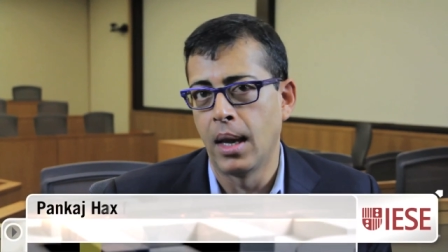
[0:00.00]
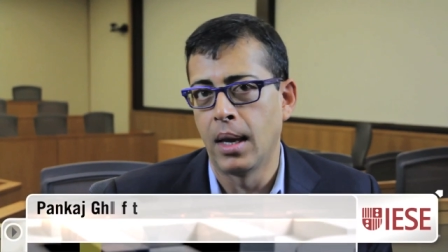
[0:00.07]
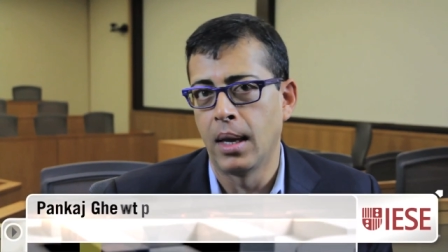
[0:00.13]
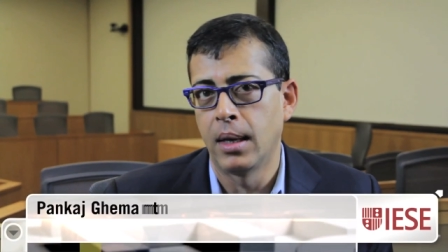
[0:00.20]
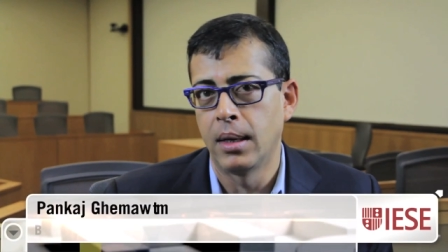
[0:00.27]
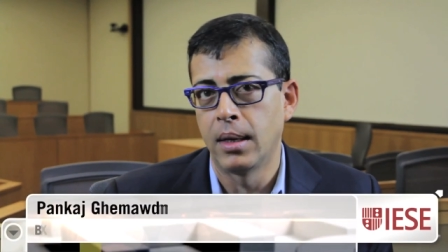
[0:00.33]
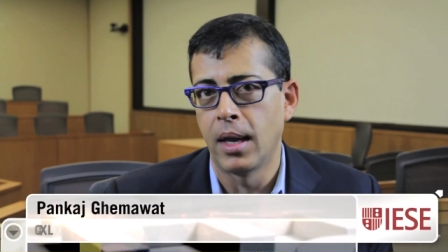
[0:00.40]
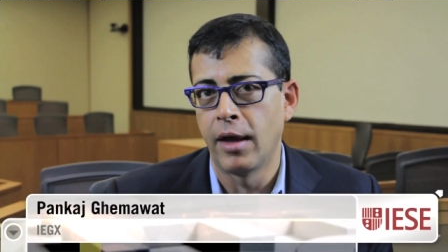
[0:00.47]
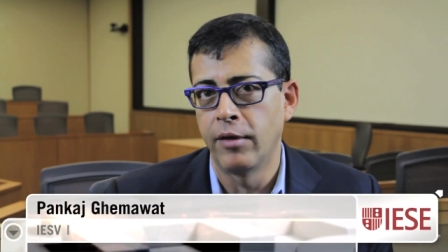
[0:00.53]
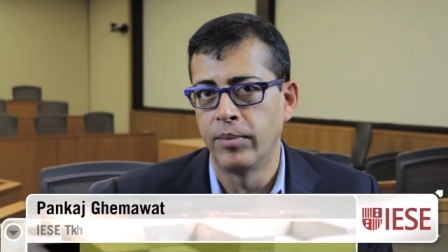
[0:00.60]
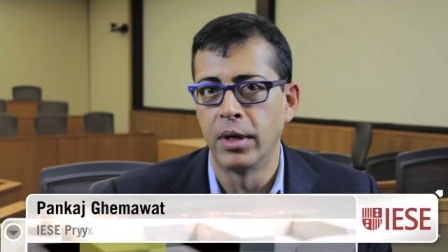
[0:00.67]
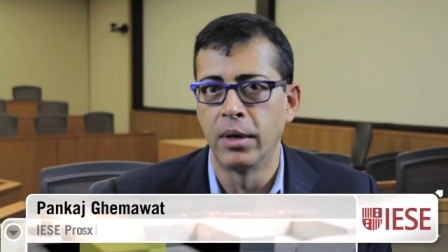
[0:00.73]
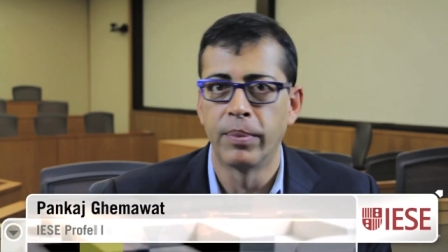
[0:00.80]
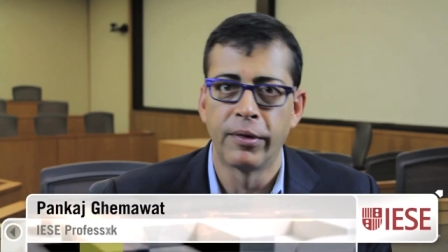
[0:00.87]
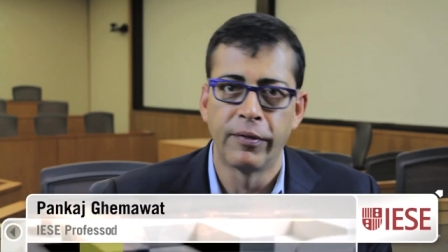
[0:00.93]
and
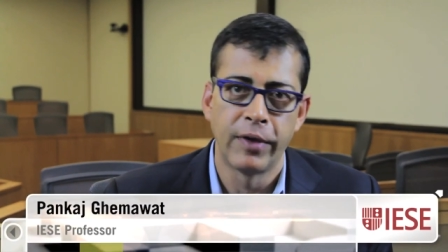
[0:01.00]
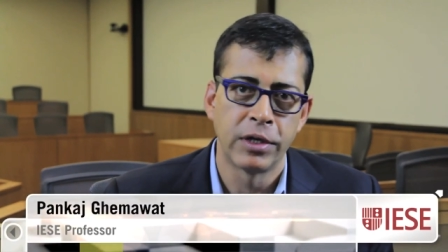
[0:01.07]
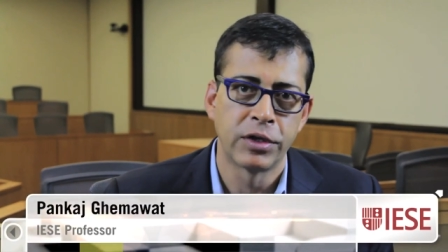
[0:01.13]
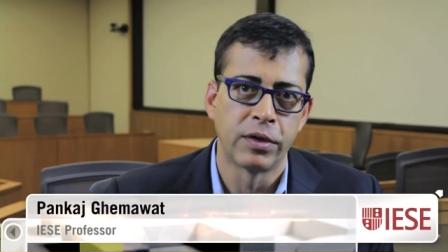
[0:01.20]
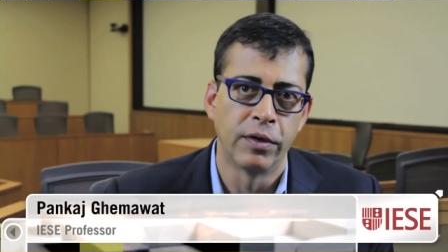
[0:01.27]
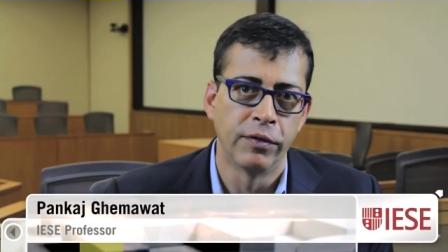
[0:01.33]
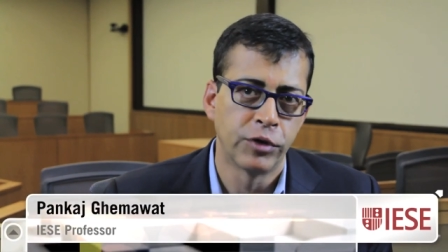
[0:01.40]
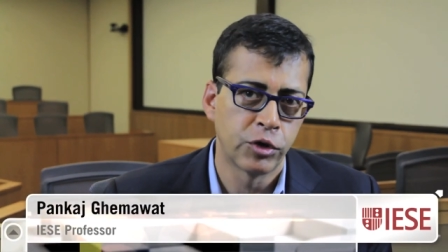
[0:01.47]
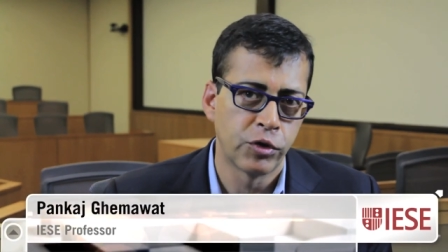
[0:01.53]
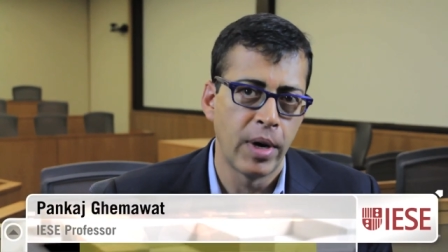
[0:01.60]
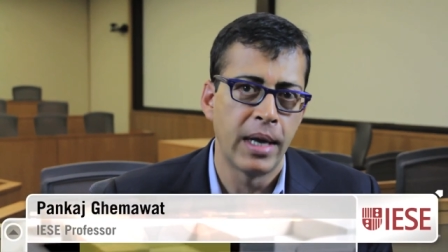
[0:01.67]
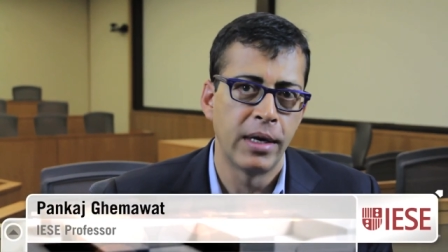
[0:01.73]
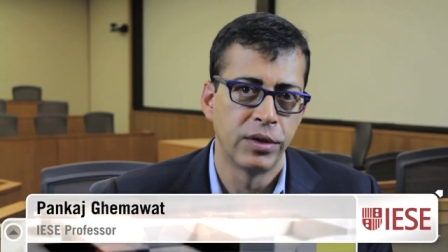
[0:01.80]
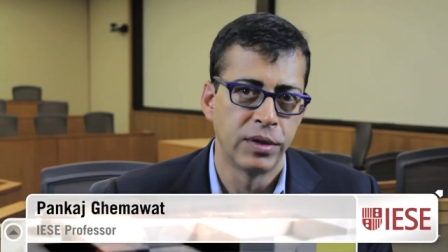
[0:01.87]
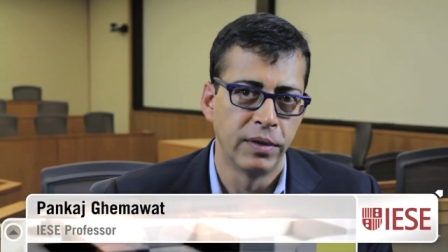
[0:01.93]
I've been a professor of
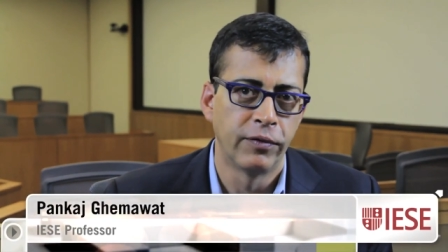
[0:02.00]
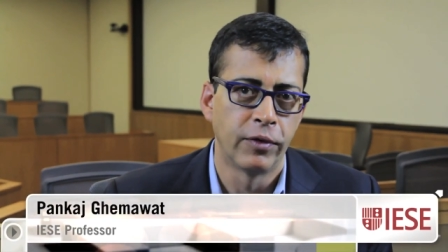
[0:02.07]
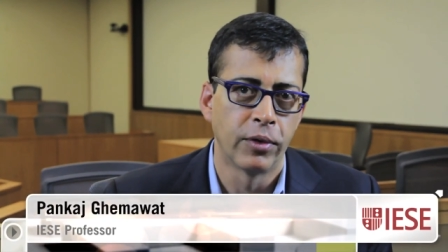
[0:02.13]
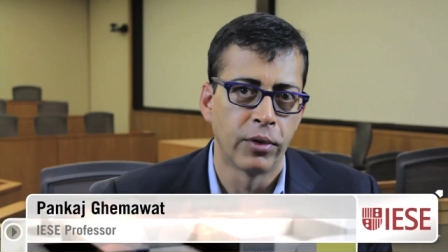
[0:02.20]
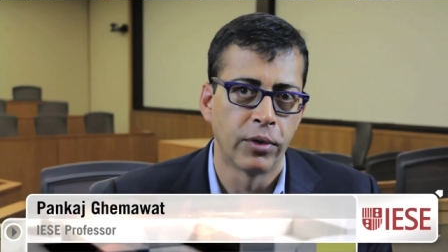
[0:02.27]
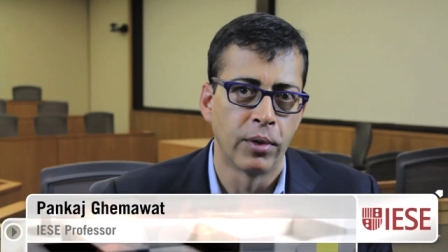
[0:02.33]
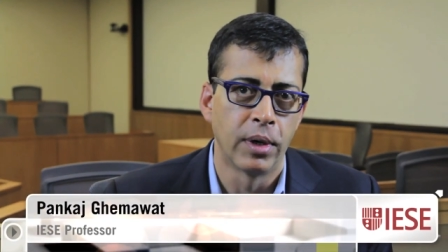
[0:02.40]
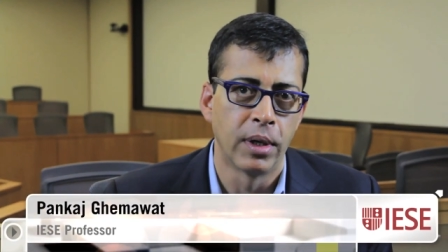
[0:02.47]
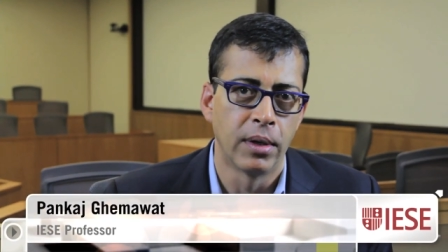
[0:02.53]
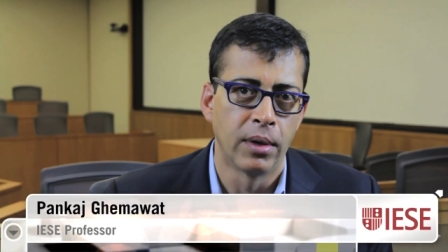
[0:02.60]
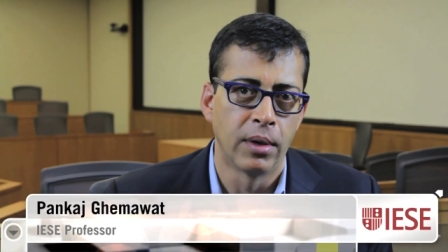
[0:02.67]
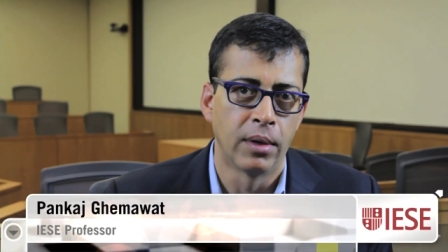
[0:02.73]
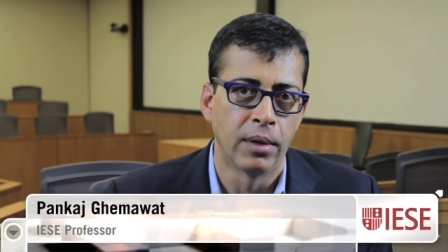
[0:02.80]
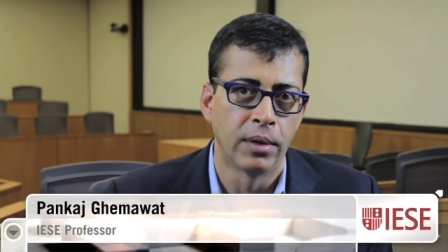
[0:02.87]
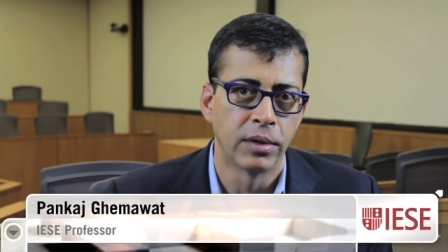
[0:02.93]
strategy for 30
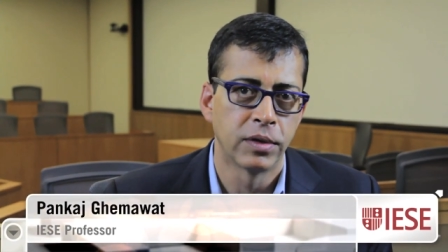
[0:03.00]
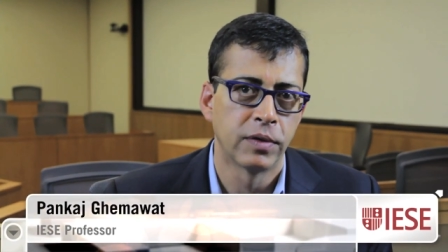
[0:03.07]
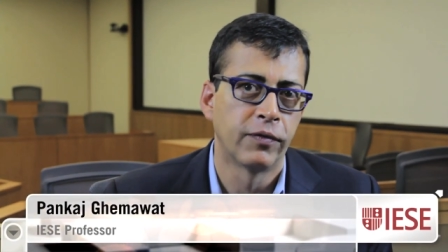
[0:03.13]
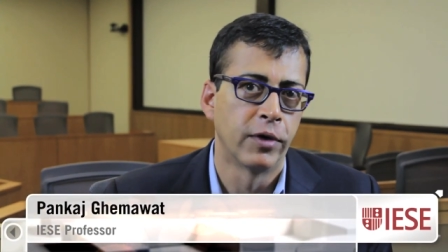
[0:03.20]
years,